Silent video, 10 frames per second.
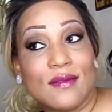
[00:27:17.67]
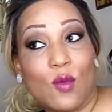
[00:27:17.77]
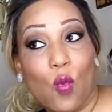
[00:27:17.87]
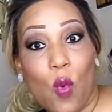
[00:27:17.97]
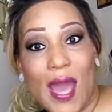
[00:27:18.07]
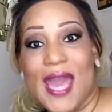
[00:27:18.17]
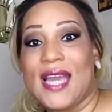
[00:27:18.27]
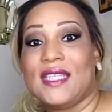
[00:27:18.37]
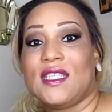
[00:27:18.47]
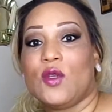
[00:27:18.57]

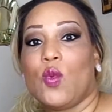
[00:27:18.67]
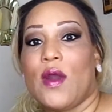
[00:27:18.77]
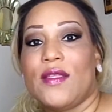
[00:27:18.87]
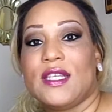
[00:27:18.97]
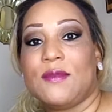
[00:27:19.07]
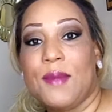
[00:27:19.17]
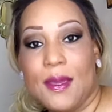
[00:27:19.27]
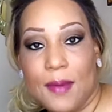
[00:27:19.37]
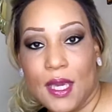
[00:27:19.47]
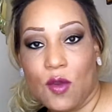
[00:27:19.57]
ways to wear this
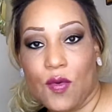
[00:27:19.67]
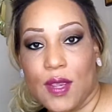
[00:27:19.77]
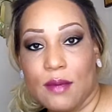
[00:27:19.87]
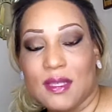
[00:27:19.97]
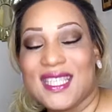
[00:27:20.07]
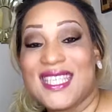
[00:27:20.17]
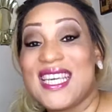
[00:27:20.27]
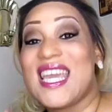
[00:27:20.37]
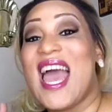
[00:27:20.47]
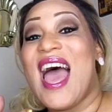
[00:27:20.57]
BB cream to
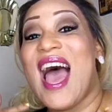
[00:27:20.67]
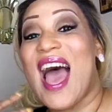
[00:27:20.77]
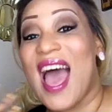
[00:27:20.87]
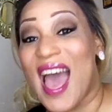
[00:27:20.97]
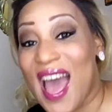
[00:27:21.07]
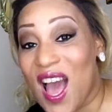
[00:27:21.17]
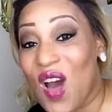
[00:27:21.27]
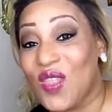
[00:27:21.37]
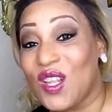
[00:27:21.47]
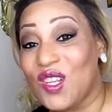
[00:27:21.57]
see
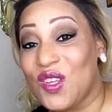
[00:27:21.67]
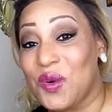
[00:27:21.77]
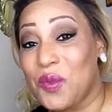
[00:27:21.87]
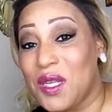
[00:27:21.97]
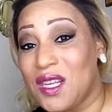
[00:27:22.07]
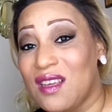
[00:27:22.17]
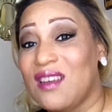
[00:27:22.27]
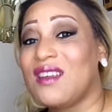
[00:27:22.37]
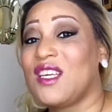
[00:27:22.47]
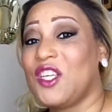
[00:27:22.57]
how the look would
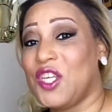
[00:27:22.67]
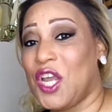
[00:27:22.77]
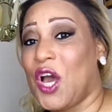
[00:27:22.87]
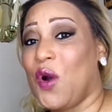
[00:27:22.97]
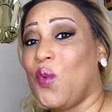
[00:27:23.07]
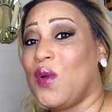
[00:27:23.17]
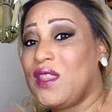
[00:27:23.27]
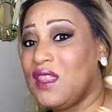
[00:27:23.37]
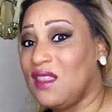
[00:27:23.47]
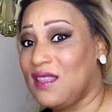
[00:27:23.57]
look, you know, with
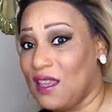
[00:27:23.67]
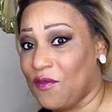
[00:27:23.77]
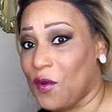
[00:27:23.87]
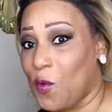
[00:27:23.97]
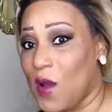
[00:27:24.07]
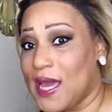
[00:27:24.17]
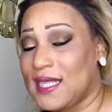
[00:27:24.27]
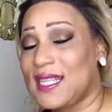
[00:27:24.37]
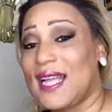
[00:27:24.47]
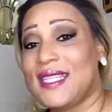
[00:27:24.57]
different
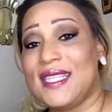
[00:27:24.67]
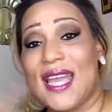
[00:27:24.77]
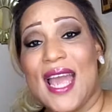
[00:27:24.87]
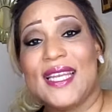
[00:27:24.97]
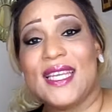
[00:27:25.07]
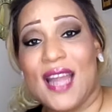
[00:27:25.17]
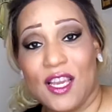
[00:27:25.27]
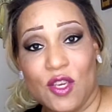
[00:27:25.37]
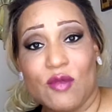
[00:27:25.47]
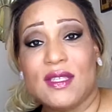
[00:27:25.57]
ways. Like today, I did
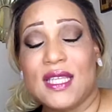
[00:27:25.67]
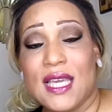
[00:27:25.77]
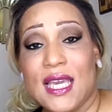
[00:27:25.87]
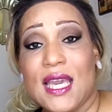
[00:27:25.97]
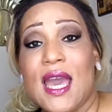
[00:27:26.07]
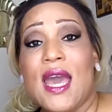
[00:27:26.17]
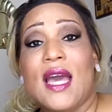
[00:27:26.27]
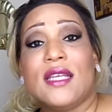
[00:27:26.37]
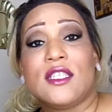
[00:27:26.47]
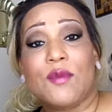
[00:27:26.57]
not use the
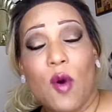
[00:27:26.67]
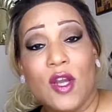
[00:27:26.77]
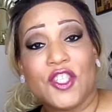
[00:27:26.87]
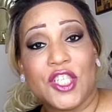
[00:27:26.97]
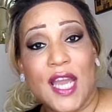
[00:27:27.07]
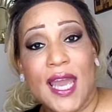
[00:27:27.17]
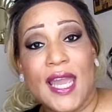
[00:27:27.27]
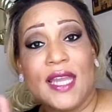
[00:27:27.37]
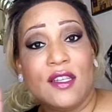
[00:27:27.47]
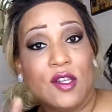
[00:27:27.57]
Smart
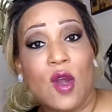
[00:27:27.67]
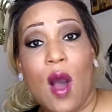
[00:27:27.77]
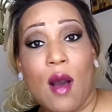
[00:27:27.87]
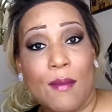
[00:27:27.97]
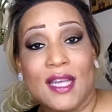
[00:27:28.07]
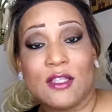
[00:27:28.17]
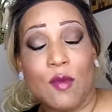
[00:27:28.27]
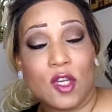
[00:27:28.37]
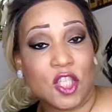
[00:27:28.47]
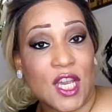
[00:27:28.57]
Shade, you know, Almay
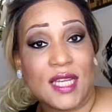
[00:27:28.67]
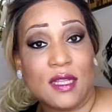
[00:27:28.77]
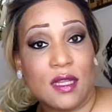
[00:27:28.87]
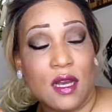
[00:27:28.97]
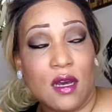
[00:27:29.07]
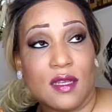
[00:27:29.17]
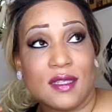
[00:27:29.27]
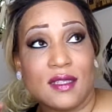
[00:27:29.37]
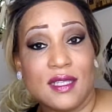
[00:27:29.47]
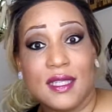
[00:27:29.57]
Smart Shade
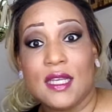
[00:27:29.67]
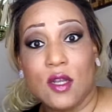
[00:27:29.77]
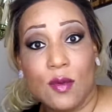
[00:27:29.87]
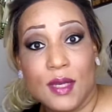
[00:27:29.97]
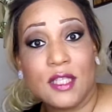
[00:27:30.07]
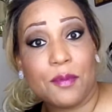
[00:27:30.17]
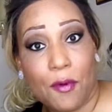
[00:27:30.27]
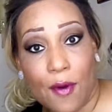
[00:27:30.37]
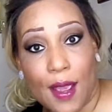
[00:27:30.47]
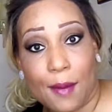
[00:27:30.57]
CC Luminous
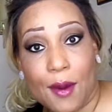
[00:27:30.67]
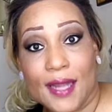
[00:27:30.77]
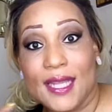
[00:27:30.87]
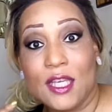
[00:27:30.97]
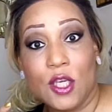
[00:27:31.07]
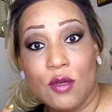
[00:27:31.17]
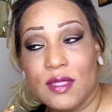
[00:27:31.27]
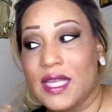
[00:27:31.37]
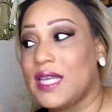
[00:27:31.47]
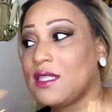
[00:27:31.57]
Primer. I didn't
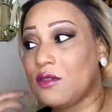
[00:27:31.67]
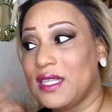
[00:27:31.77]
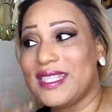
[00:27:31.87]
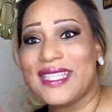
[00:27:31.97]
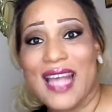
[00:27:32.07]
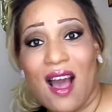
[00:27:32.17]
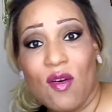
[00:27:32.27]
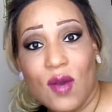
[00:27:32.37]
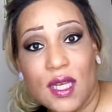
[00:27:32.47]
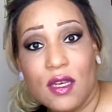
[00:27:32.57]
use it, so this is
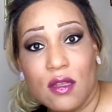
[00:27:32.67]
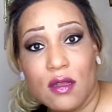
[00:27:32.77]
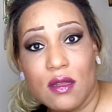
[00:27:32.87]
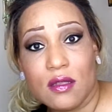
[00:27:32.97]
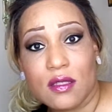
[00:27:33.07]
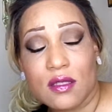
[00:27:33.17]
how it looks.